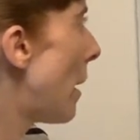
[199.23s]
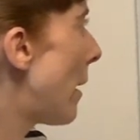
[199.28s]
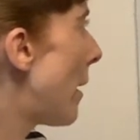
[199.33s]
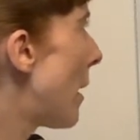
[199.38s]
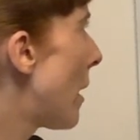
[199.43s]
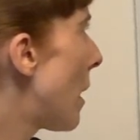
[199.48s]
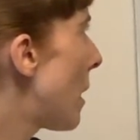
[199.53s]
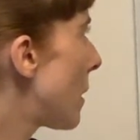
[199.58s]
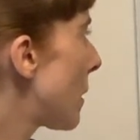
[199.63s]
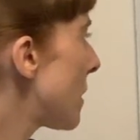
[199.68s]

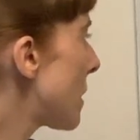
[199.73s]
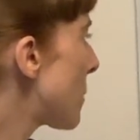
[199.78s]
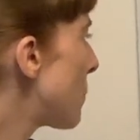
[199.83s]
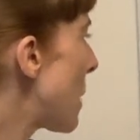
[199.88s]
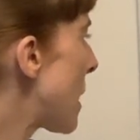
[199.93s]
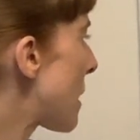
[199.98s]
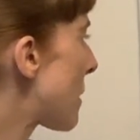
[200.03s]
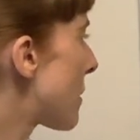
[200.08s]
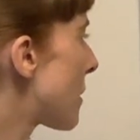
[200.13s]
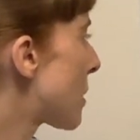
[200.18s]
And let's
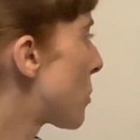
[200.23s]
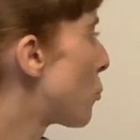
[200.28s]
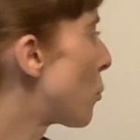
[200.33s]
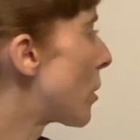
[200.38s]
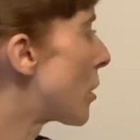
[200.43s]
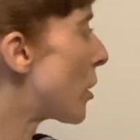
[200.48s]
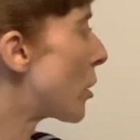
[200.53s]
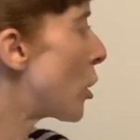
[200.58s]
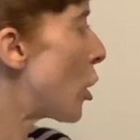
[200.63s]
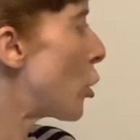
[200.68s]
make this
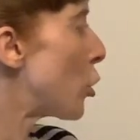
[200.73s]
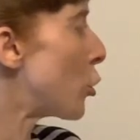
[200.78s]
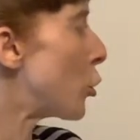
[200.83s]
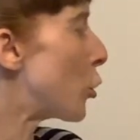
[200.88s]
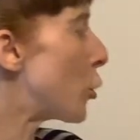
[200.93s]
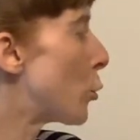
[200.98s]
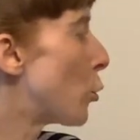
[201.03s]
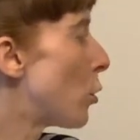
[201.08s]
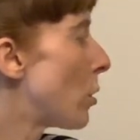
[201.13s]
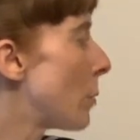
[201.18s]
one
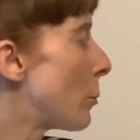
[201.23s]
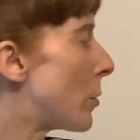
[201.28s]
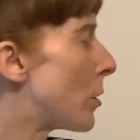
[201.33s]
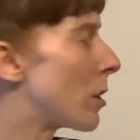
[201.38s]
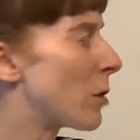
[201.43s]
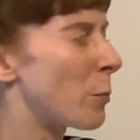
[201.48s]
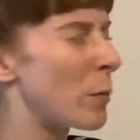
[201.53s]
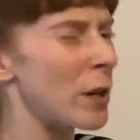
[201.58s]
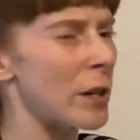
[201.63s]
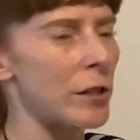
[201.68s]
your
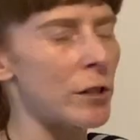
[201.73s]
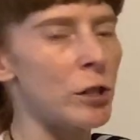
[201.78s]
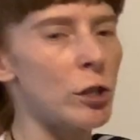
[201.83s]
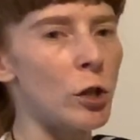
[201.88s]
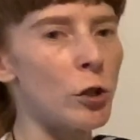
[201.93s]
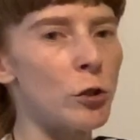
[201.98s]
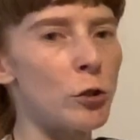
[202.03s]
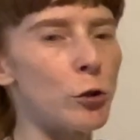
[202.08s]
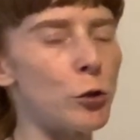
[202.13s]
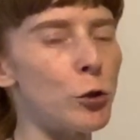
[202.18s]
book, but
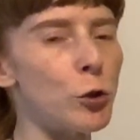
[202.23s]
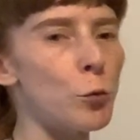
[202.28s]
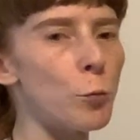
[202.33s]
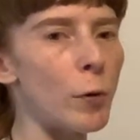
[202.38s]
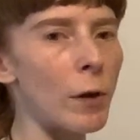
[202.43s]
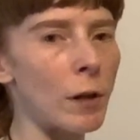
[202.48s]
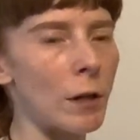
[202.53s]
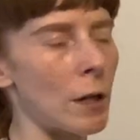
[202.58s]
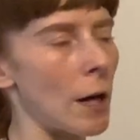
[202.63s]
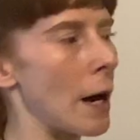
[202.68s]
you
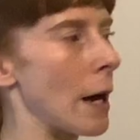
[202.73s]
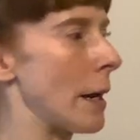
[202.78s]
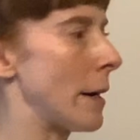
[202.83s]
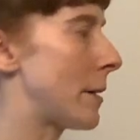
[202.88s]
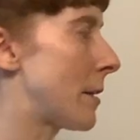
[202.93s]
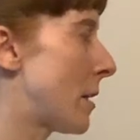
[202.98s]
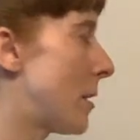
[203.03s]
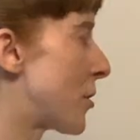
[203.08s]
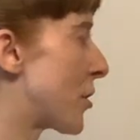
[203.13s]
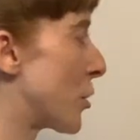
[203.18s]

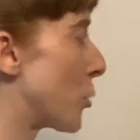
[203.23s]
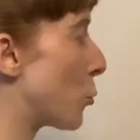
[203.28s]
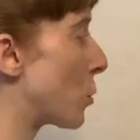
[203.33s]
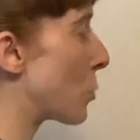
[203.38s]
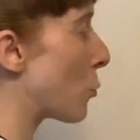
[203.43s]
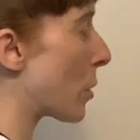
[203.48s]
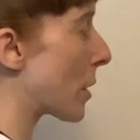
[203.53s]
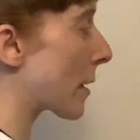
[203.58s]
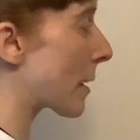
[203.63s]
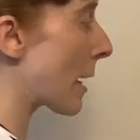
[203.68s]
polite. So
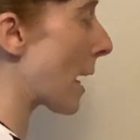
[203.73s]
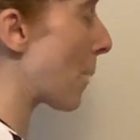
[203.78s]
we want to